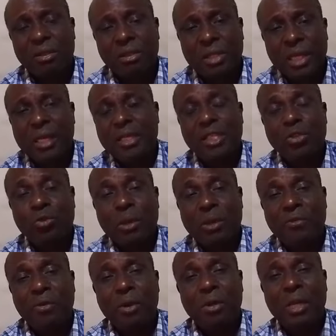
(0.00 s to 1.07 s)
Genesis
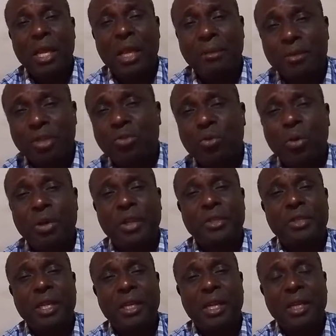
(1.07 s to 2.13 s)
24 helps us to
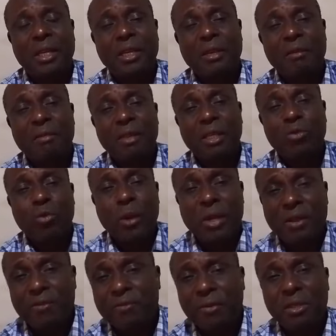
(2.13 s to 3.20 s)
understand that the
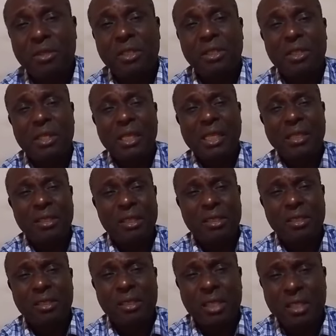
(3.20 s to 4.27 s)
24th season is a
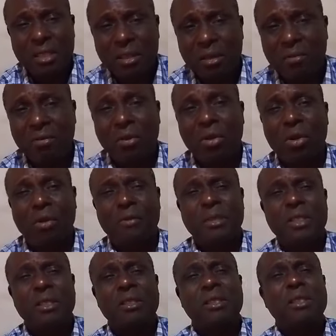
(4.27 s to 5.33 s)
season of love,
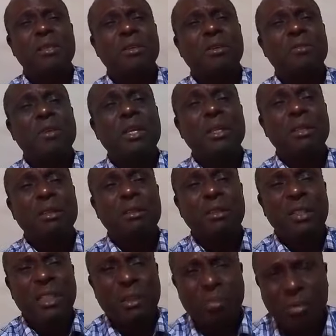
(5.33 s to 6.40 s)
is a season of
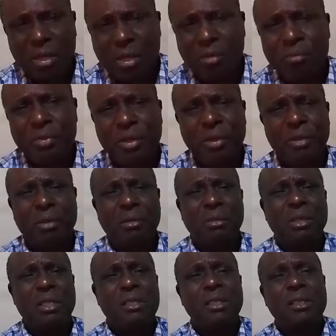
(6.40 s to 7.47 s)
deep communion,
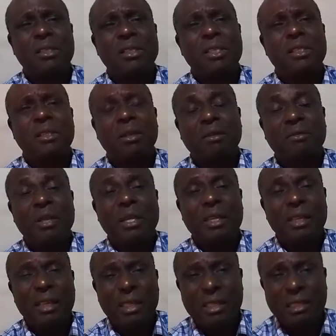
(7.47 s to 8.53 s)
is a season of
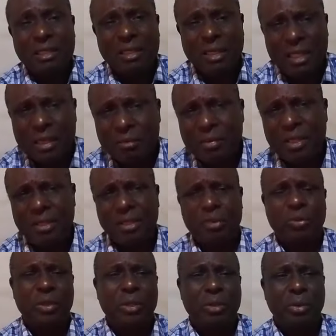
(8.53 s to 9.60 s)
intimacy
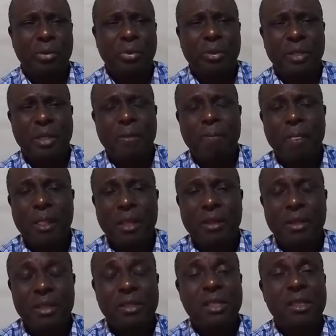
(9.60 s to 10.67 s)
with the Lord,
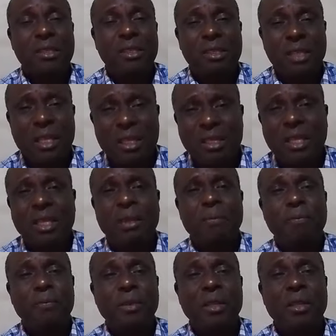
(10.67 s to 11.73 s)
is a
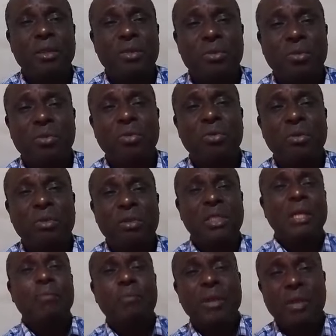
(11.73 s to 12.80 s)
season to
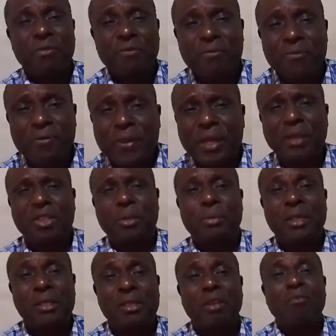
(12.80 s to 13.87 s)
deepen fellowship,
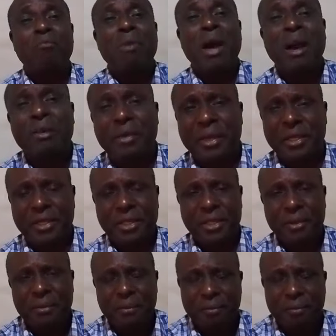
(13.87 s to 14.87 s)
is your marriage.